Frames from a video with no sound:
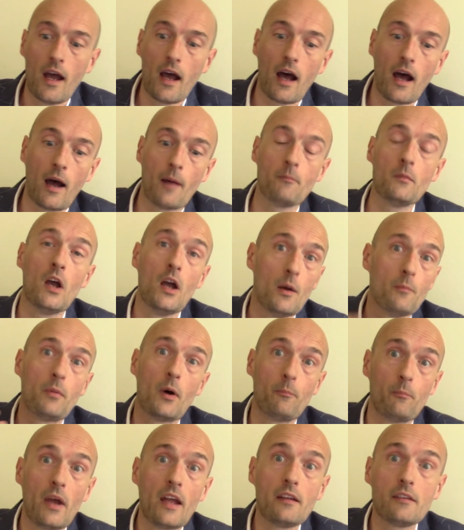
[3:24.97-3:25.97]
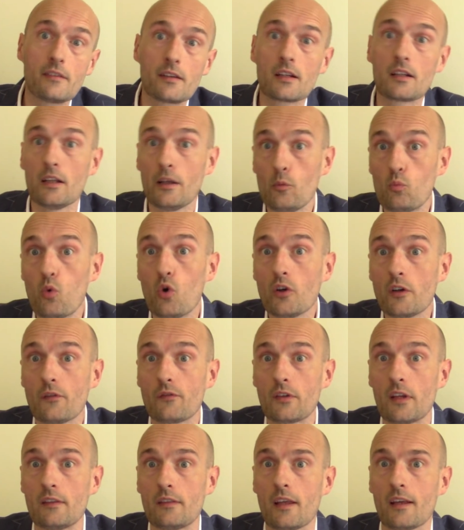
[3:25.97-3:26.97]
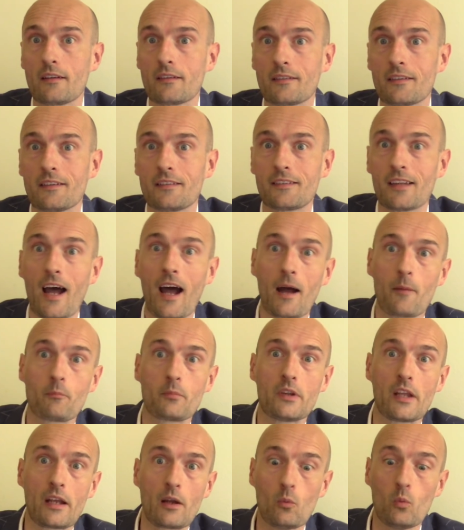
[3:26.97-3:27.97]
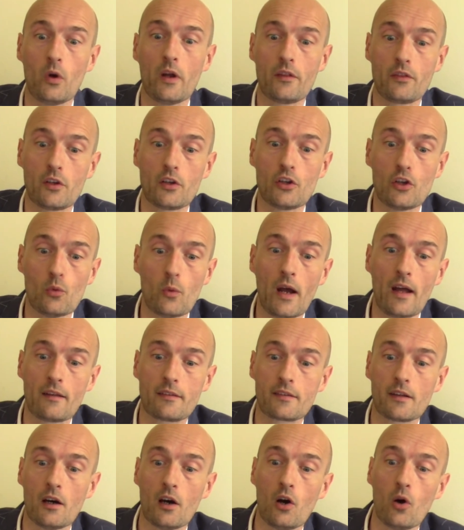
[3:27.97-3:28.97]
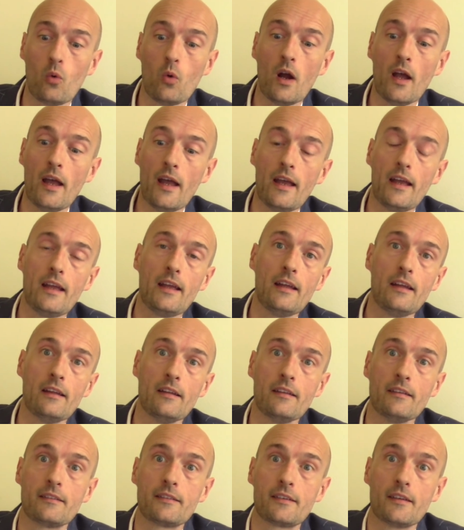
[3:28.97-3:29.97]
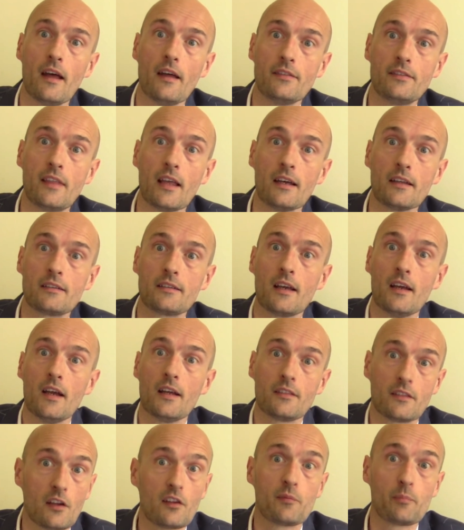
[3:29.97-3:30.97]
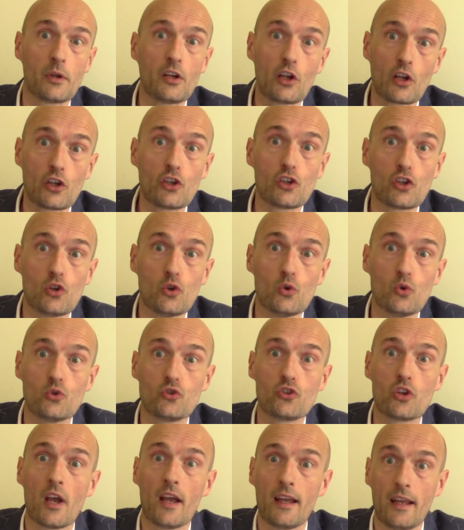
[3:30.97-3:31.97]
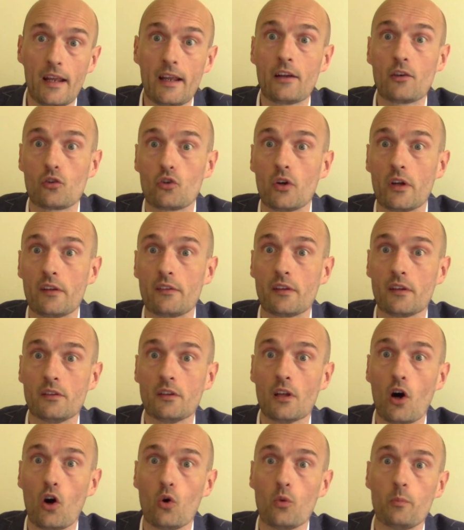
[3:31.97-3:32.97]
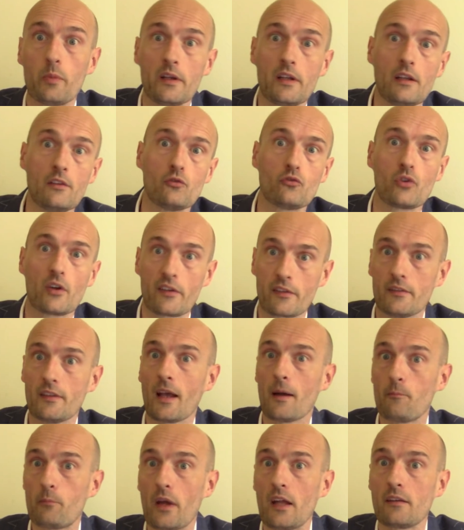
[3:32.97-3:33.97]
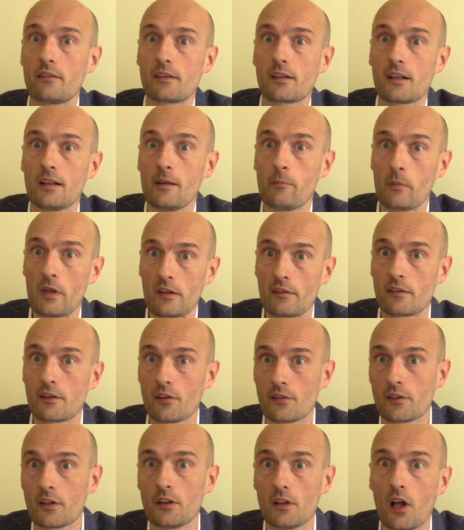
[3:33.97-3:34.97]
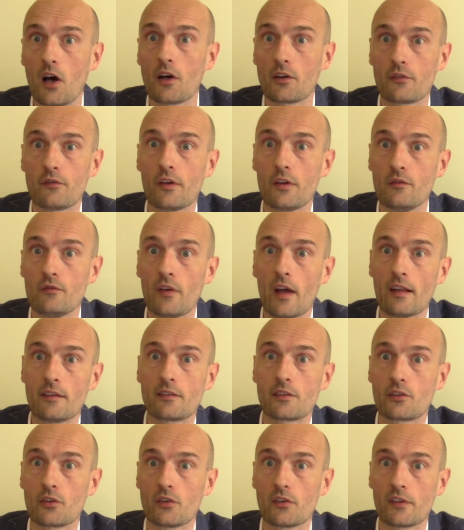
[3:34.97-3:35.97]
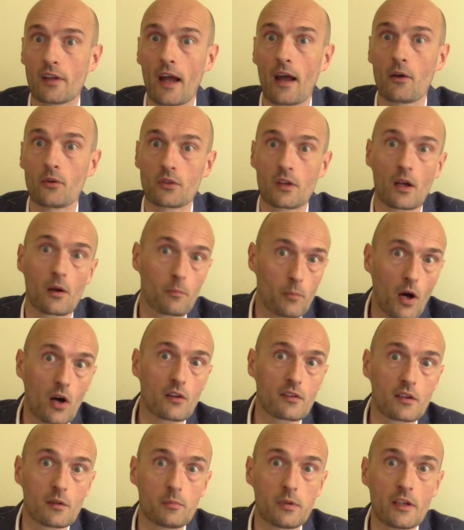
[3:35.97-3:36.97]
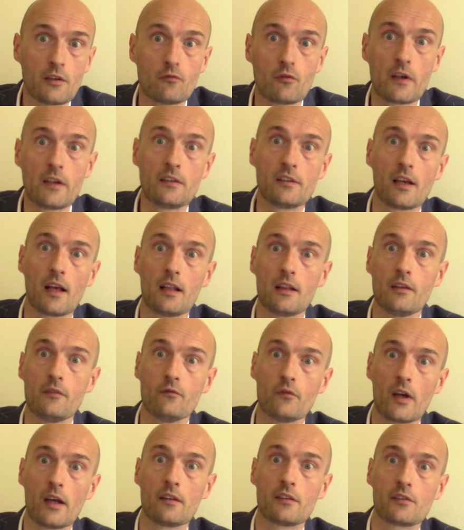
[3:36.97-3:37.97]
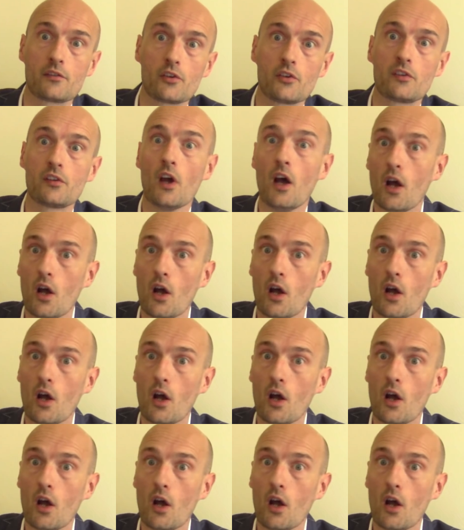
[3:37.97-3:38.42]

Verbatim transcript: But basically, one of the things that's happening with USO is that there's been a huge increase in the open interest, and that basically means there's a lot of investors out there, possibly retail investors,